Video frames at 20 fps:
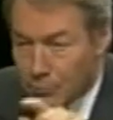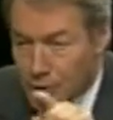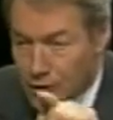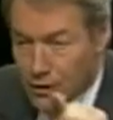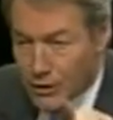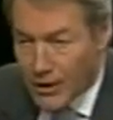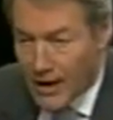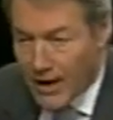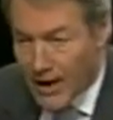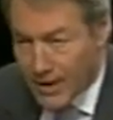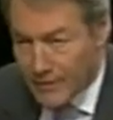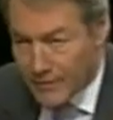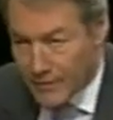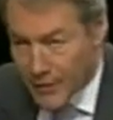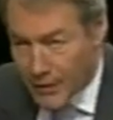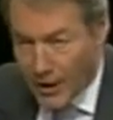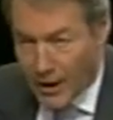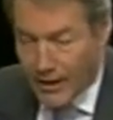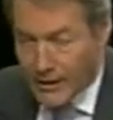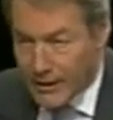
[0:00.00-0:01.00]
and putting your hand
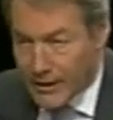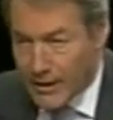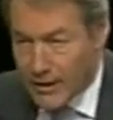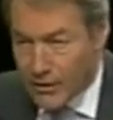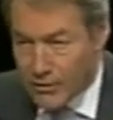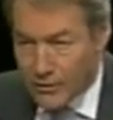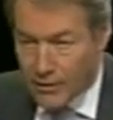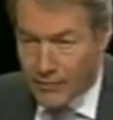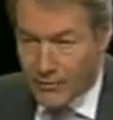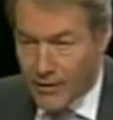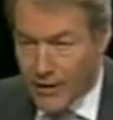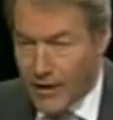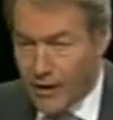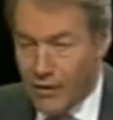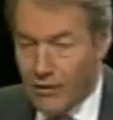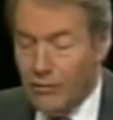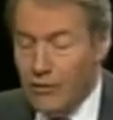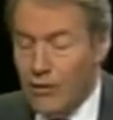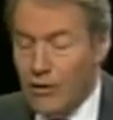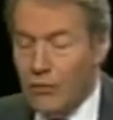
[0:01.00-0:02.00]
in the dike here and
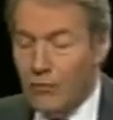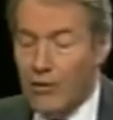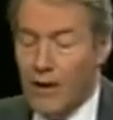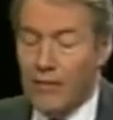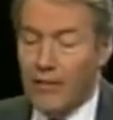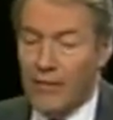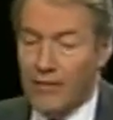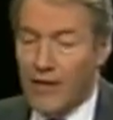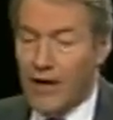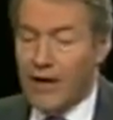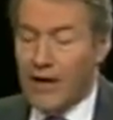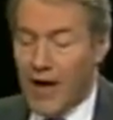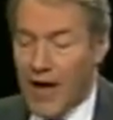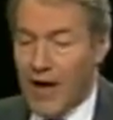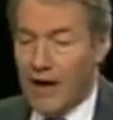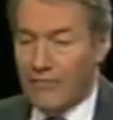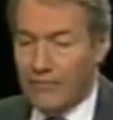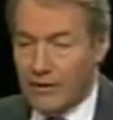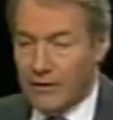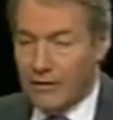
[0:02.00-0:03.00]
there, rather than
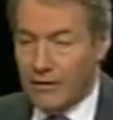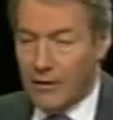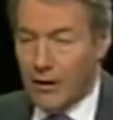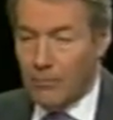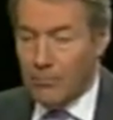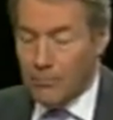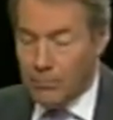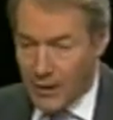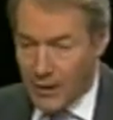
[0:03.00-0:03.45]
having a